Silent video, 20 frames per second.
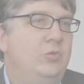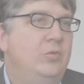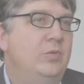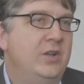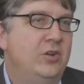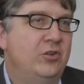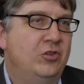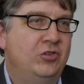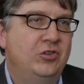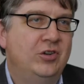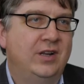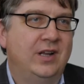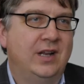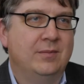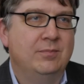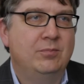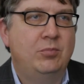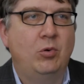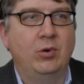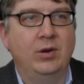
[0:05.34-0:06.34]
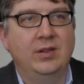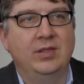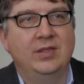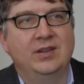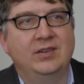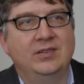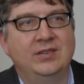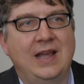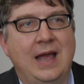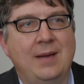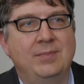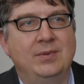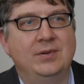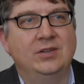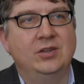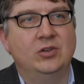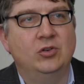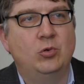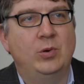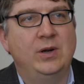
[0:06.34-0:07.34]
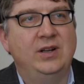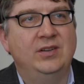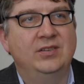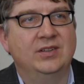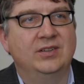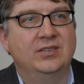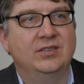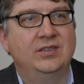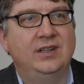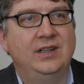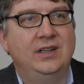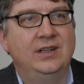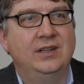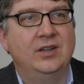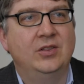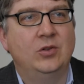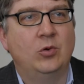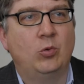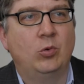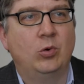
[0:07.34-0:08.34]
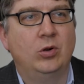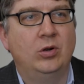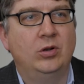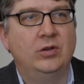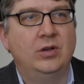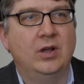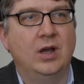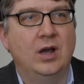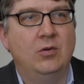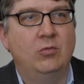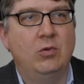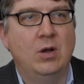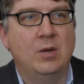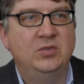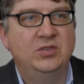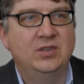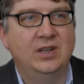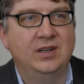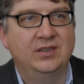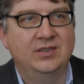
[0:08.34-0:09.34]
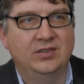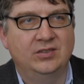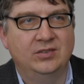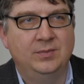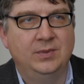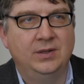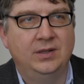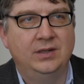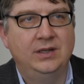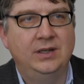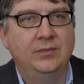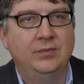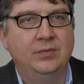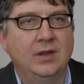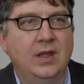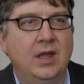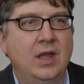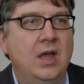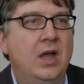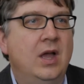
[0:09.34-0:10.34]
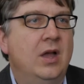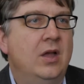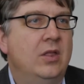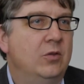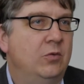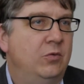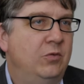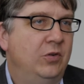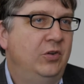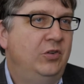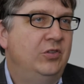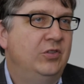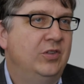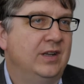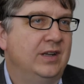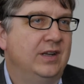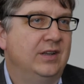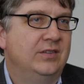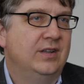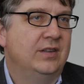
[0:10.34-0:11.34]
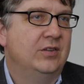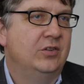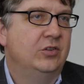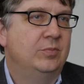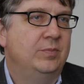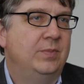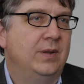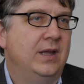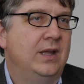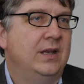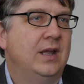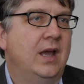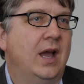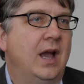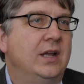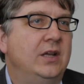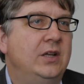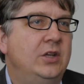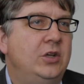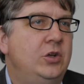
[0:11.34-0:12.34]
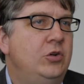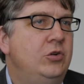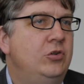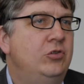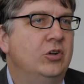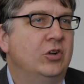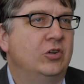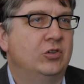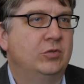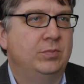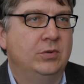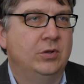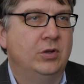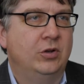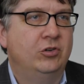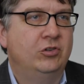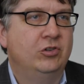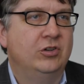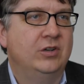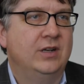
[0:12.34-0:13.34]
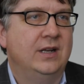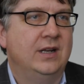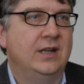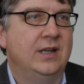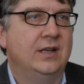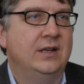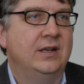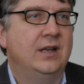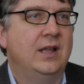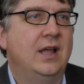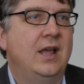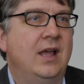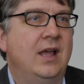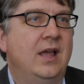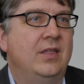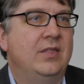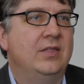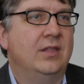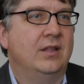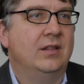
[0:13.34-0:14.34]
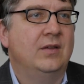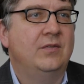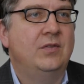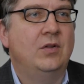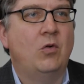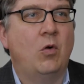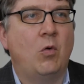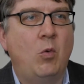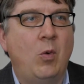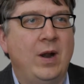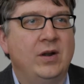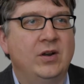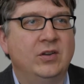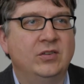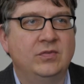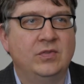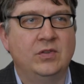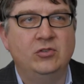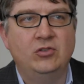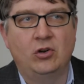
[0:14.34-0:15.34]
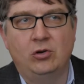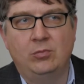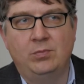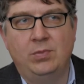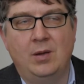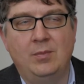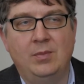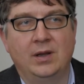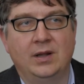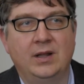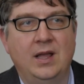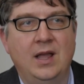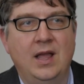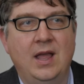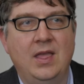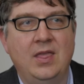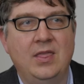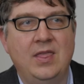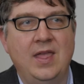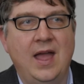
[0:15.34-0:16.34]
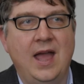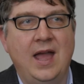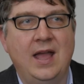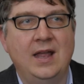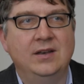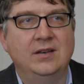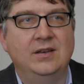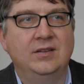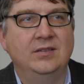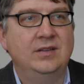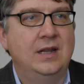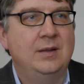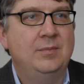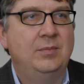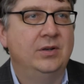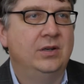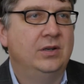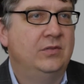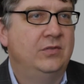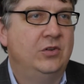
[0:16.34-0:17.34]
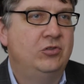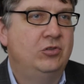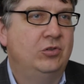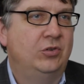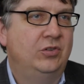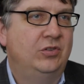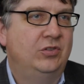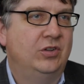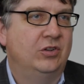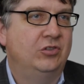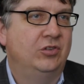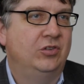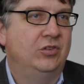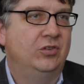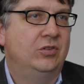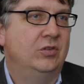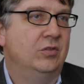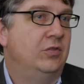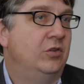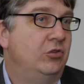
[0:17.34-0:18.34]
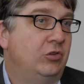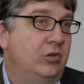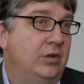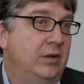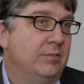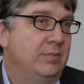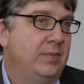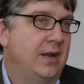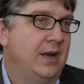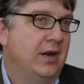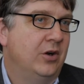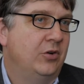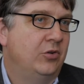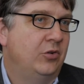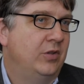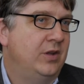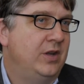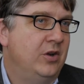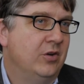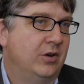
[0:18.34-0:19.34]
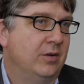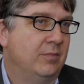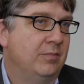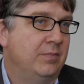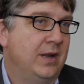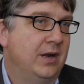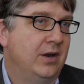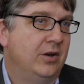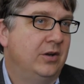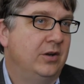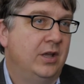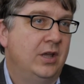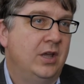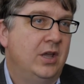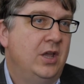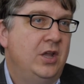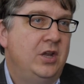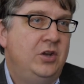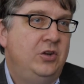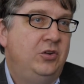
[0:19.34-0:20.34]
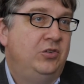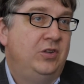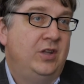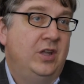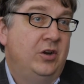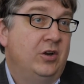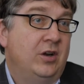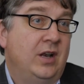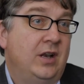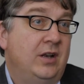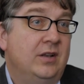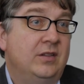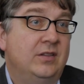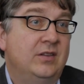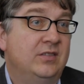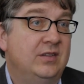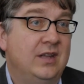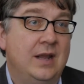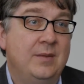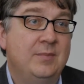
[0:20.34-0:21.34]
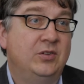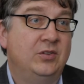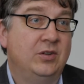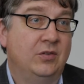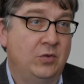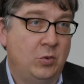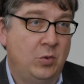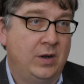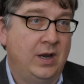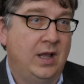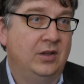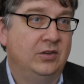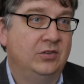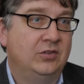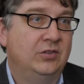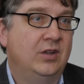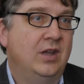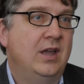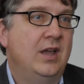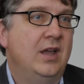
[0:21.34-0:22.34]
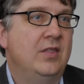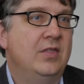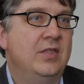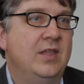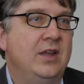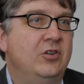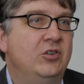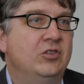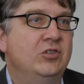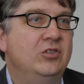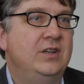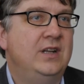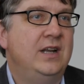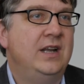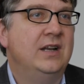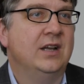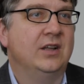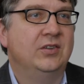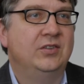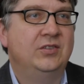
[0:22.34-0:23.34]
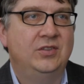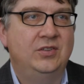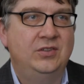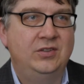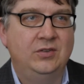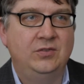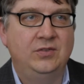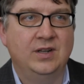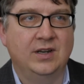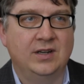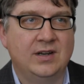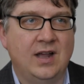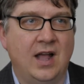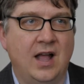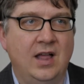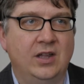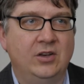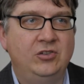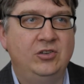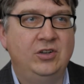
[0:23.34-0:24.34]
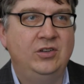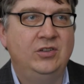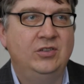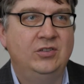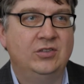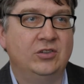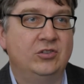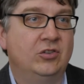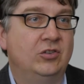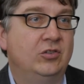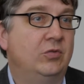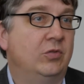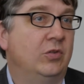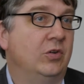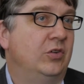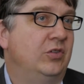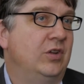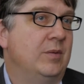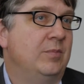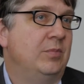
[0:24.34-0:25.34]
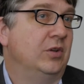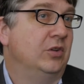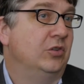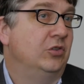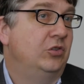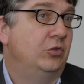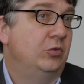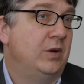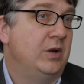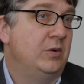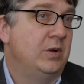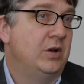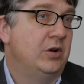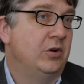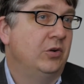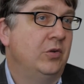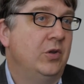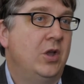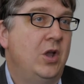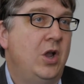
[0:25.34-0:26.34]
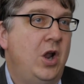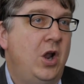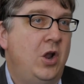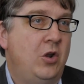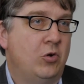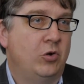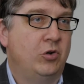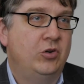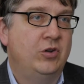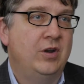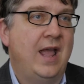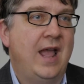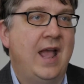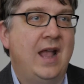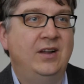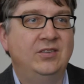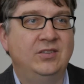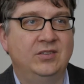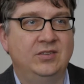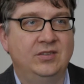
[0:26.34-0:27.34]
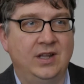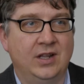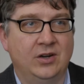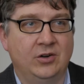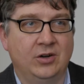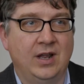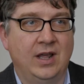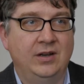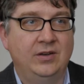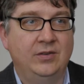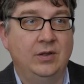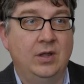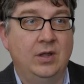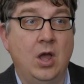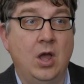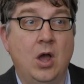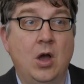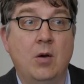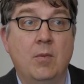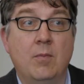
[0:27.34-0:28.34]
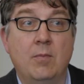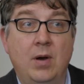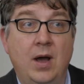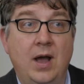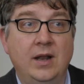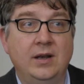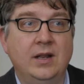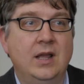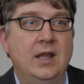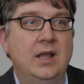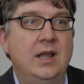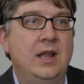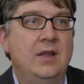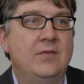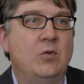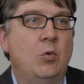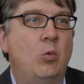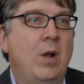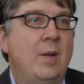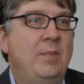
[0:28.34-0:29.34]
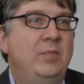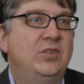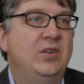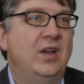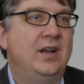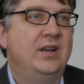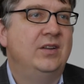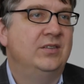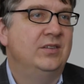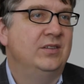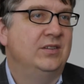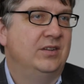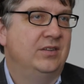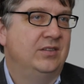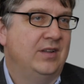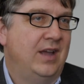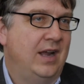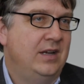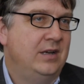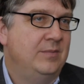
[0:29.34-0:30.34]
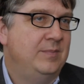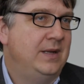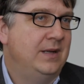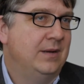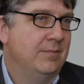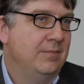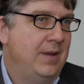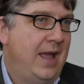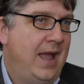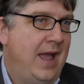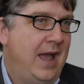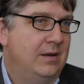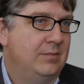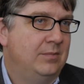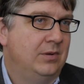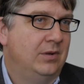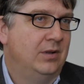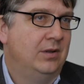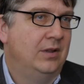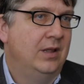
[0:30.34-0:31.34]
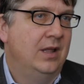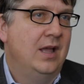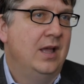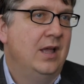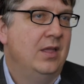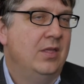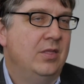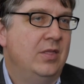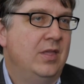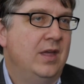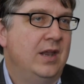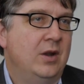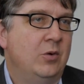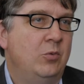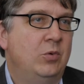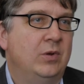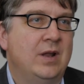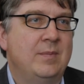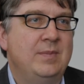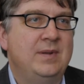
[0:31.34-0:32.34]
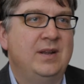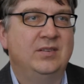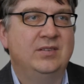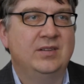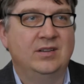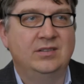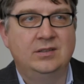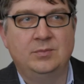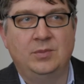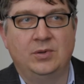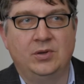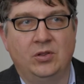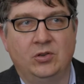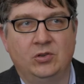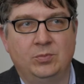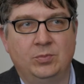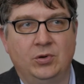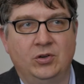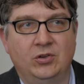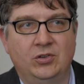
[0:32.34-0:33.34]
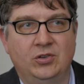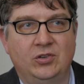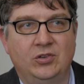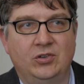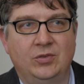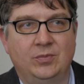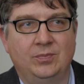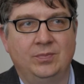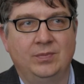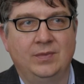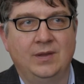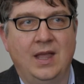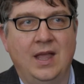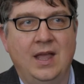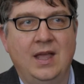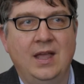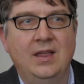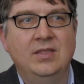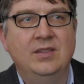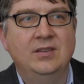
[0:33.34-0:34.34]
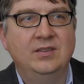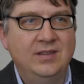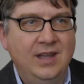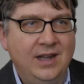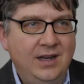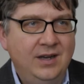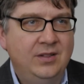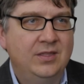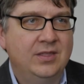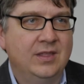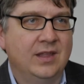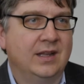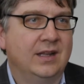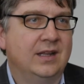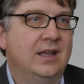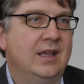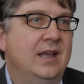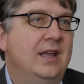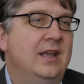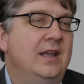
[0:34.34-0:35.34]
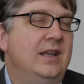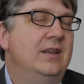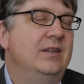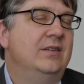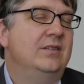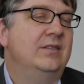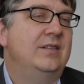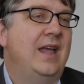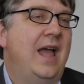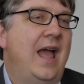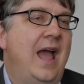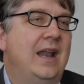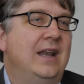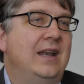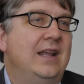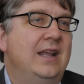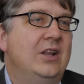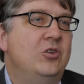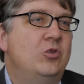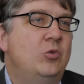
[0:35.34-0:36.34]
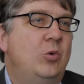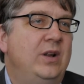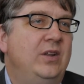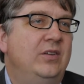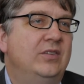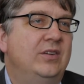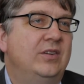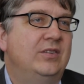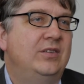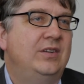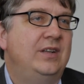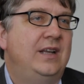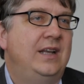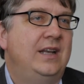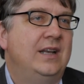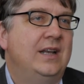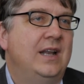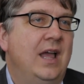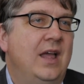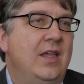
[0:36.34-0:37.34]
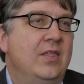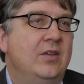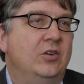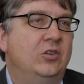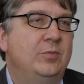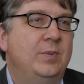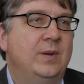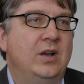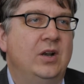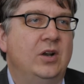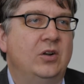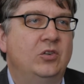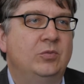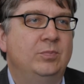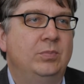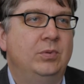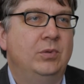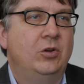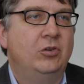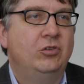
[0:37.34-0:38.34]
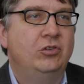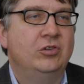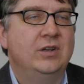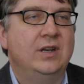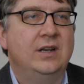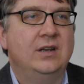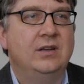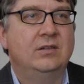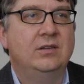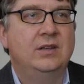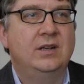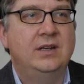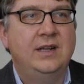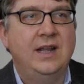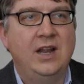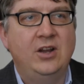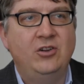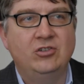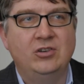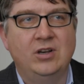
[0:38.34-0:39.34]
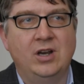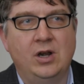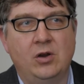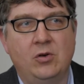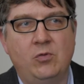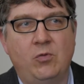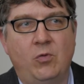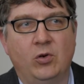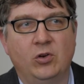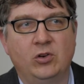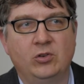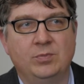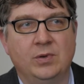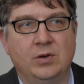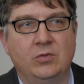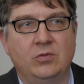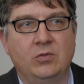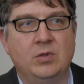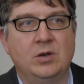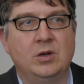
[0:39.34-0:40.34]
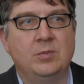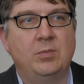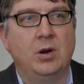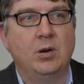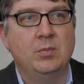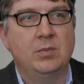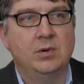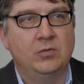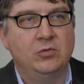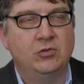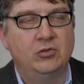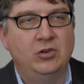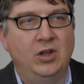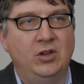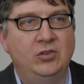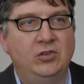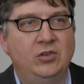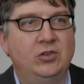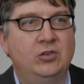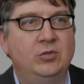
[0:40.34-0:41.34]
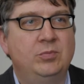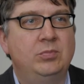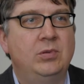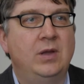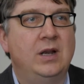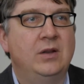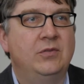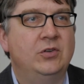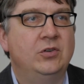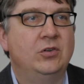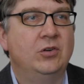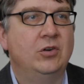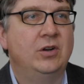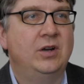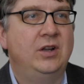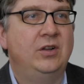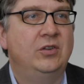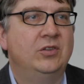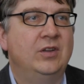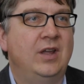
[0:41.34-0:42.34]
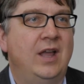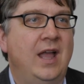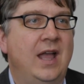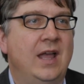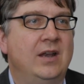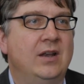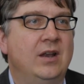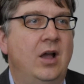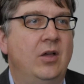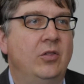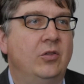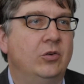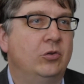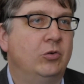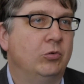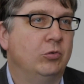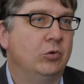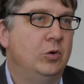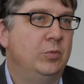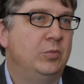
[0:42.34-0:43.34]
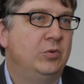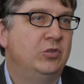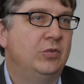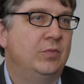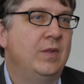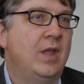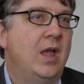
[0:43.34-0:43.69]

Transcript: interesting and important things happened in 2016 in the world of website accessibility. The first thing is that there's been a huge explosion in the level of awareness of the general public that disabled individuals, such as the visually impaired or the hearing impaired, use the internet the same as everyone else. They just need assistive technologies, such as, for example, a screen reader, in order to access the internet. But if a website isn't designed to be compatible, then it will not be accessible to those persons. The second thing is that in 2016, there's been an explosion in litigation and enforcement from the Department of Justice, plaintiff attorneys, and other groups